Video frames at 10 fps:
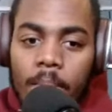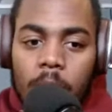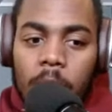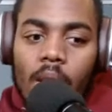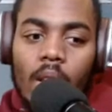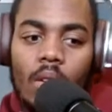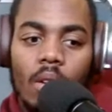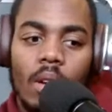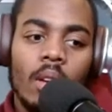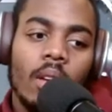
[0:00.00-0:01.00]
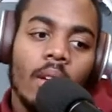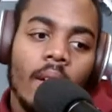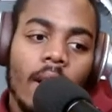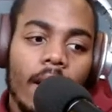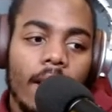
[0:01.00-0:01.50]
speaking on.
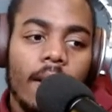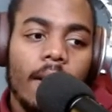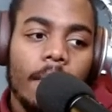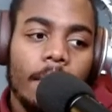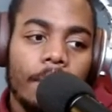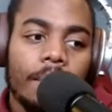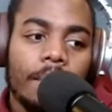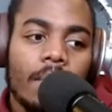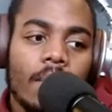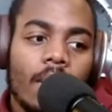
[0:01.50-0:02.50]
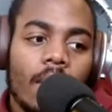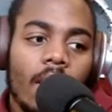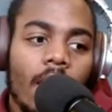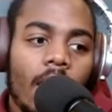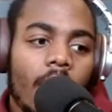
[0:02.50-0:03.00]
Um,
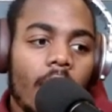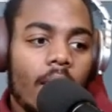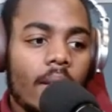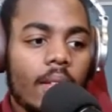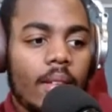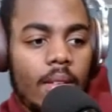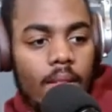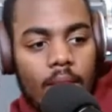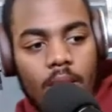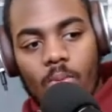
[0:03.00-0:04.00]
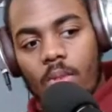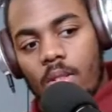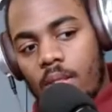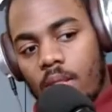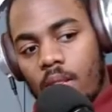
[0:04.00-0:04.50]
and this
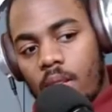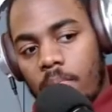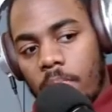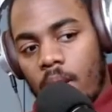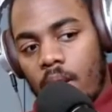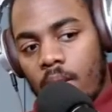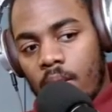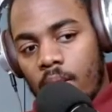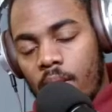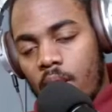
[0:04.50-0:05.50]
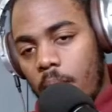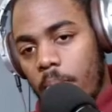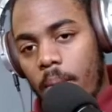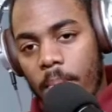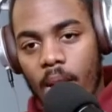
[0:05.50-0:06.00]
one took me
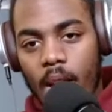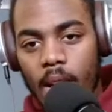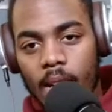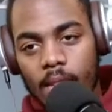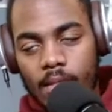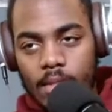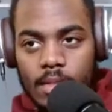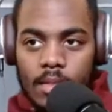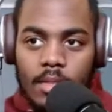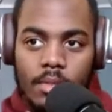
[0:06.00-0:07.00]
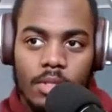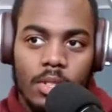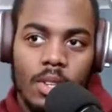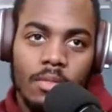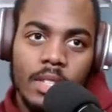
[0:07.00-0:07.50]
a minute. I had a
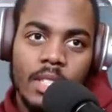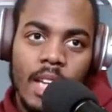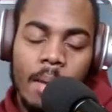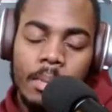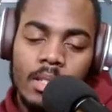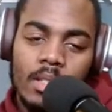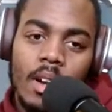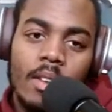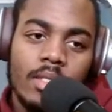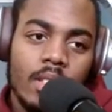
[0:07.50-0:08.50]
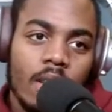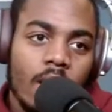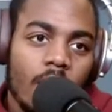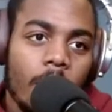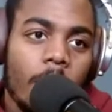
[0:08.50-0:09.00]
few different topics that I was
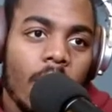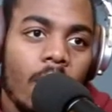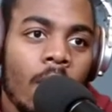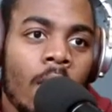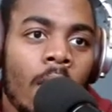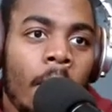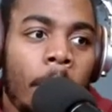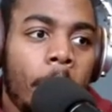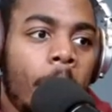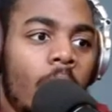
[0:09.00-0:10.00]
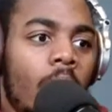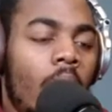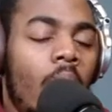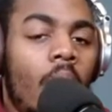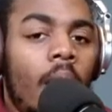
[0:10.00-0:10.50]
thinking about,
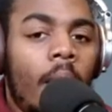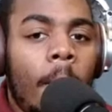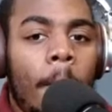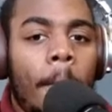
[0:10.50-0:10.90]
but I